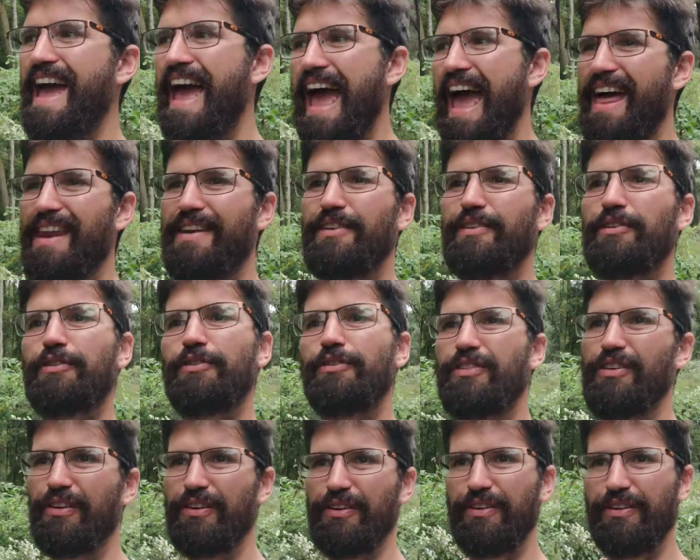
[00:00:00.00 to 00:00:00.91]
And
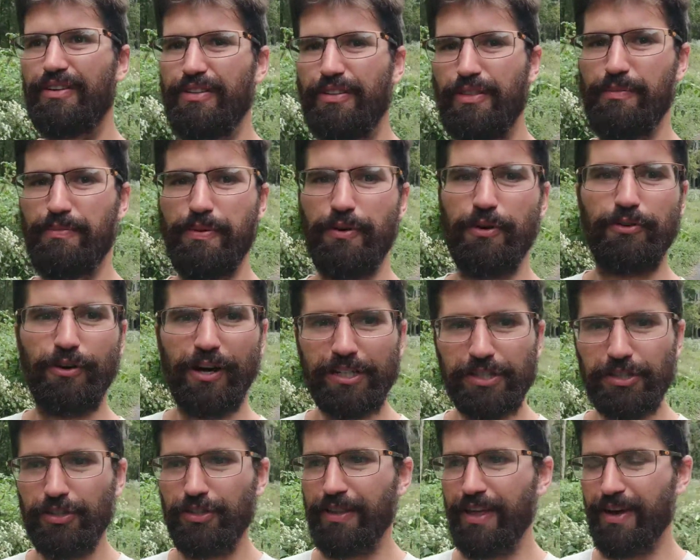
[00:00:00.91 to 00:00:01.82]
the
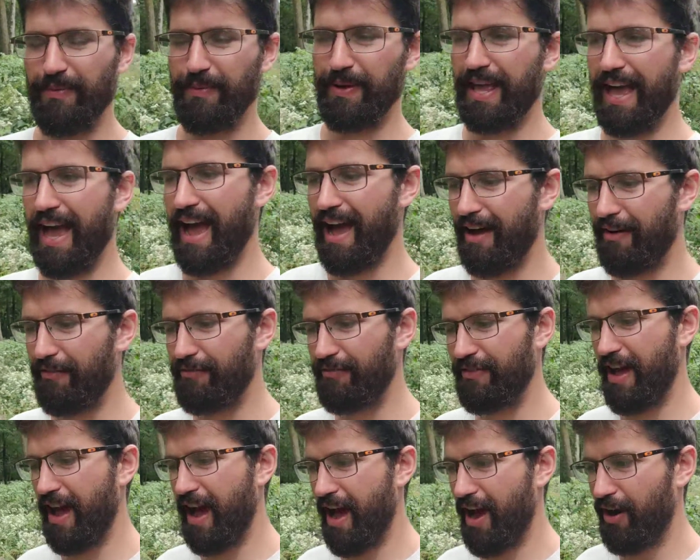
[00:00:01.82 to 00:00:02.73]
progression that we have
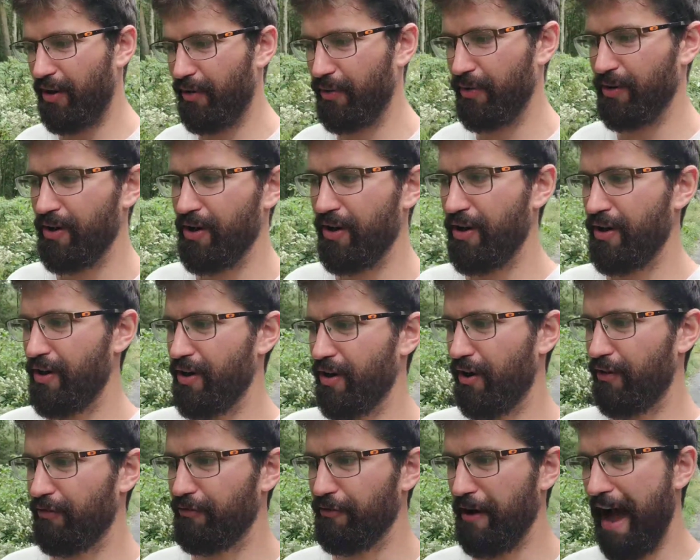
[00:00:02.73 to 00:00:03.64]
now
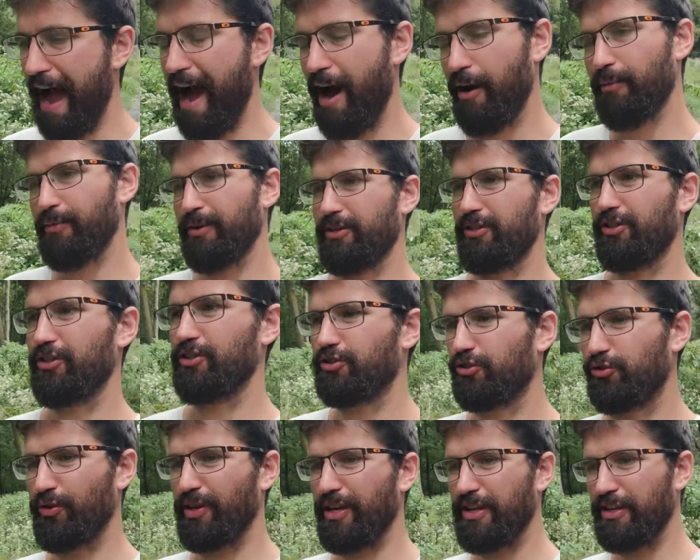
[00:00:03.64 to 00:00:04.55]
of how we should
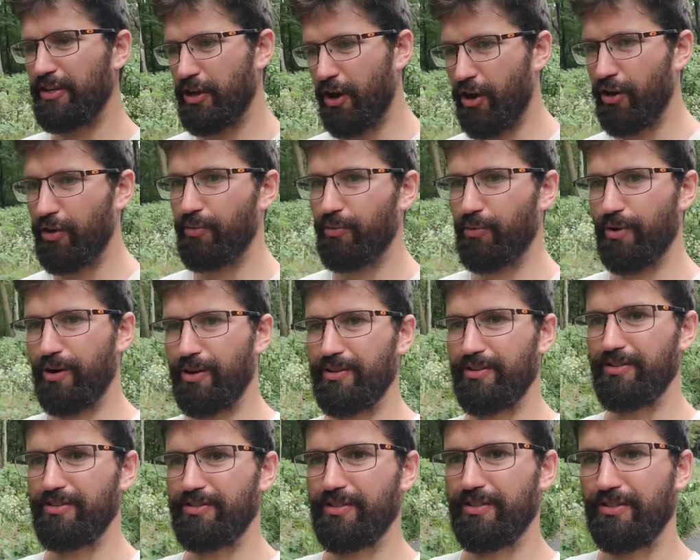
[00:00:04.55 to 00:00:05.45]
treat young
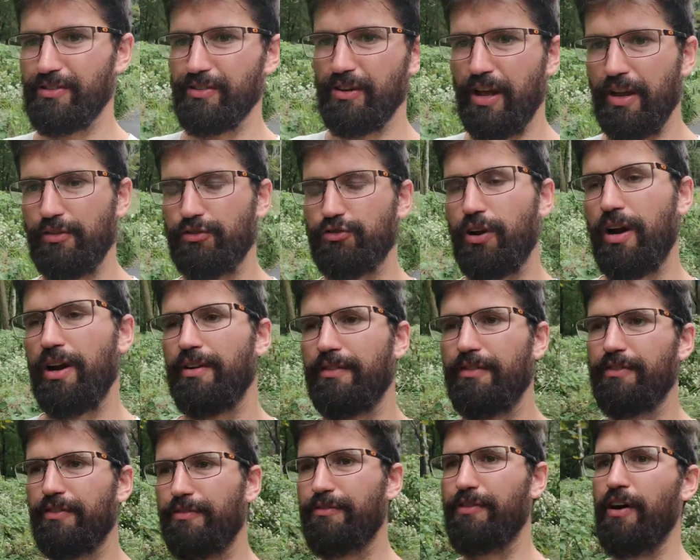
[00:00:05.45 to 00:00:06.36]
ones and try
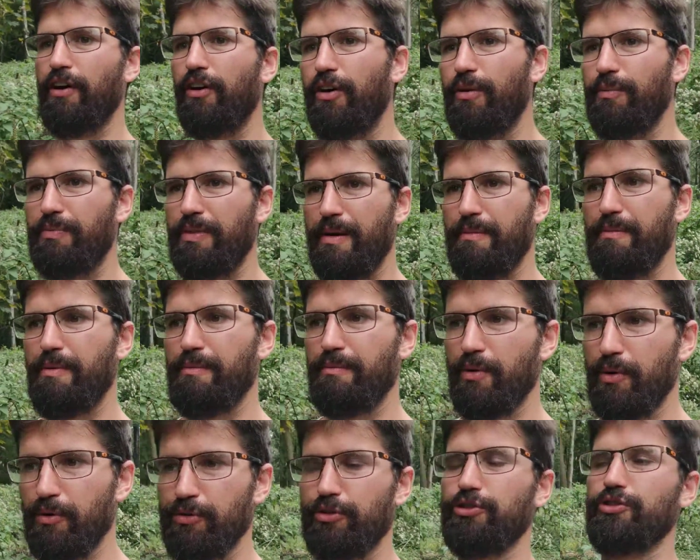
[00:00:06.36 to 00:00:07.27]
to develop them
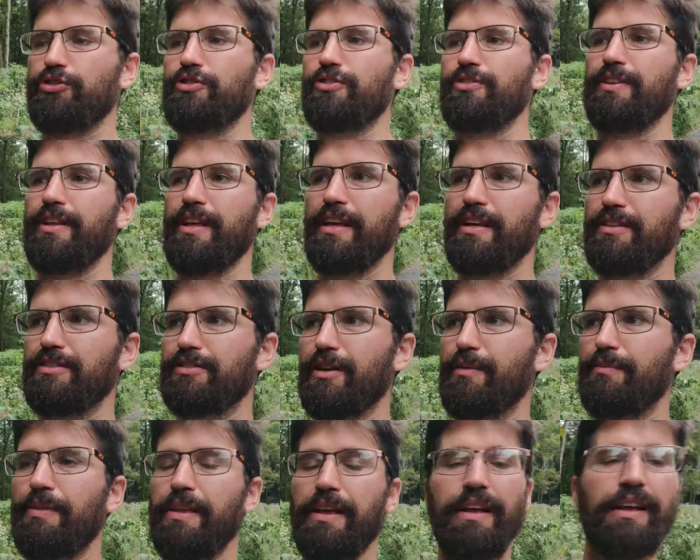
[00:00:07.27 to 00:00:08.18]
emotionally is
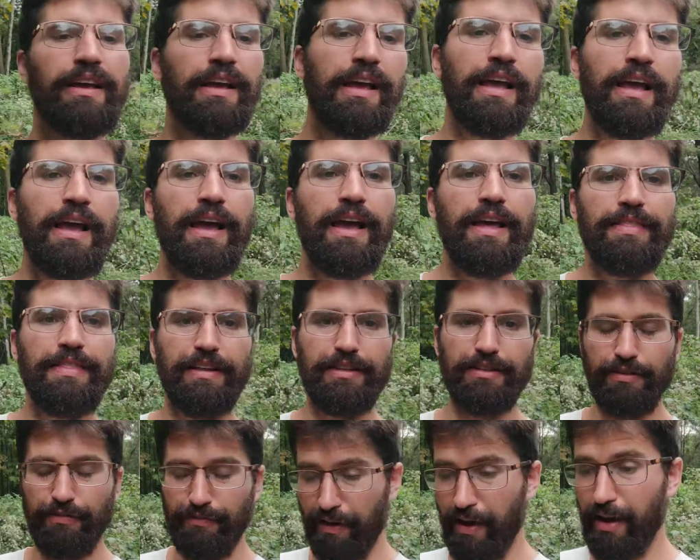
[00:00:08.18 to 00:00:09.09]
something
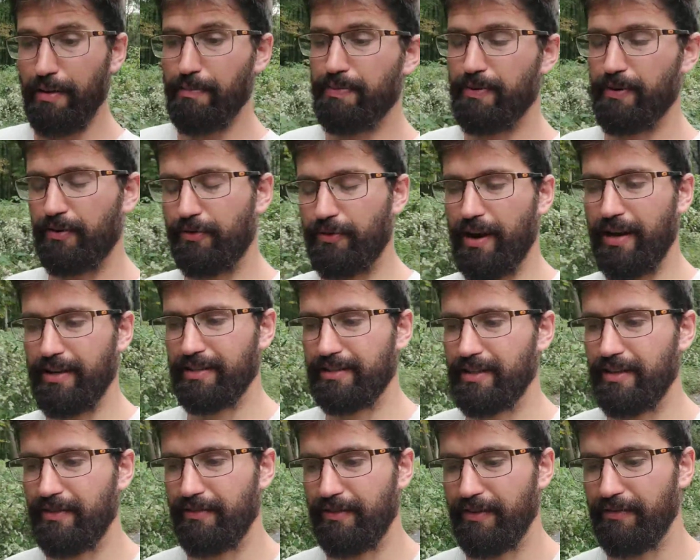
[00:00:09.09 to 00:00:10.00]
that's very
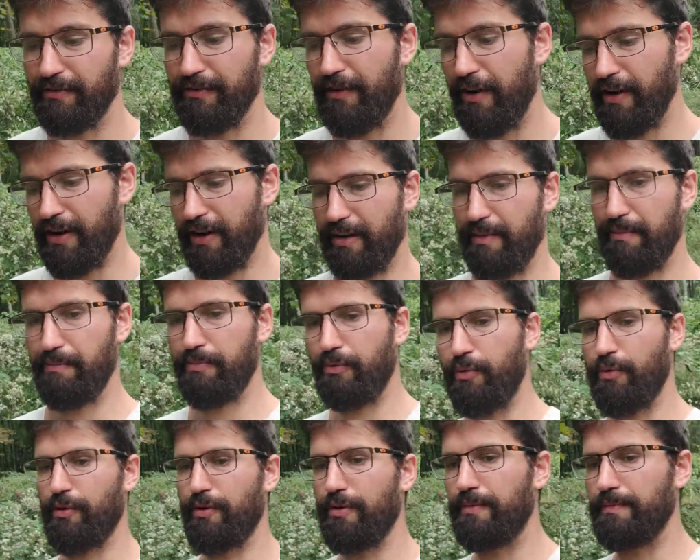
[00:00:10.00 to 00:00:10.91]
progressive and very
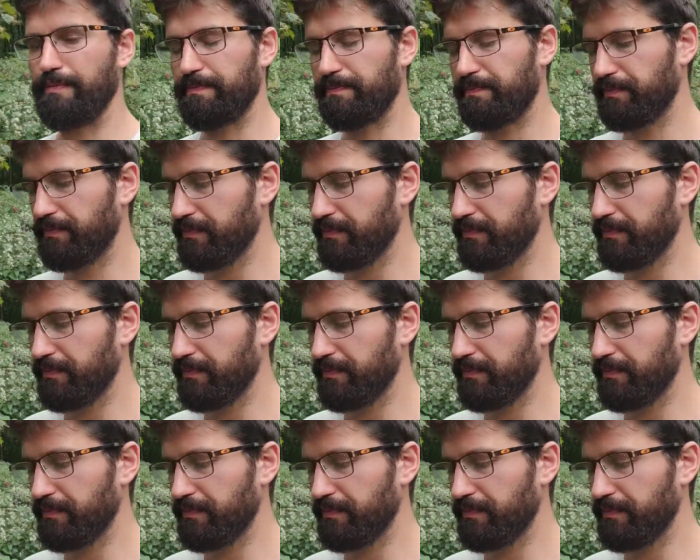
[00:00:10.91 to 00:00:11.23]
important.